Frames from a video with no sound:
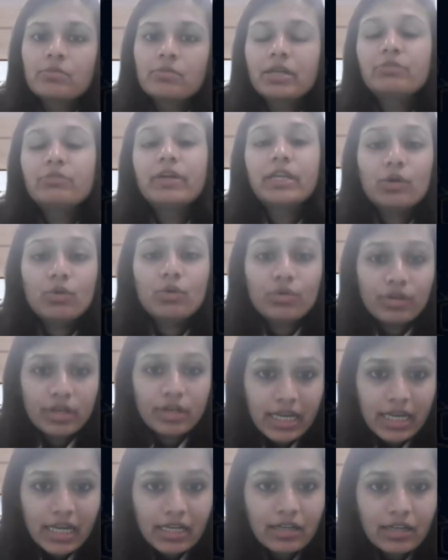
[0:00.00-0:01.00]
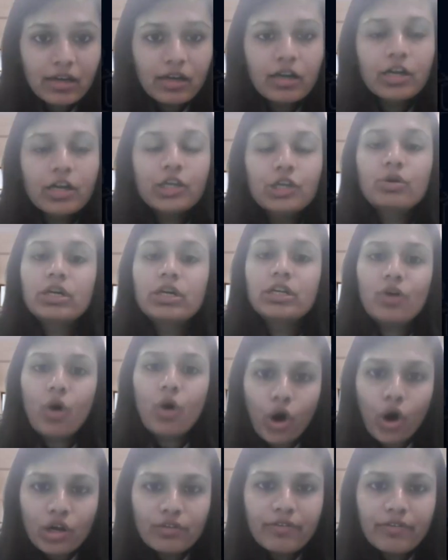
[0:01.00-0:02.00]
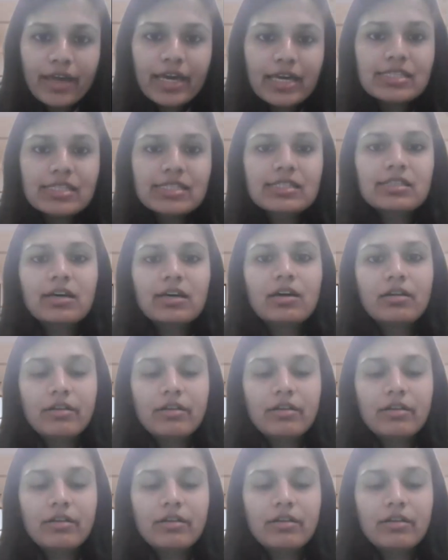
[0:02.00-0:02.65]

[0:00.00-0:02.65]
But when you read, you can always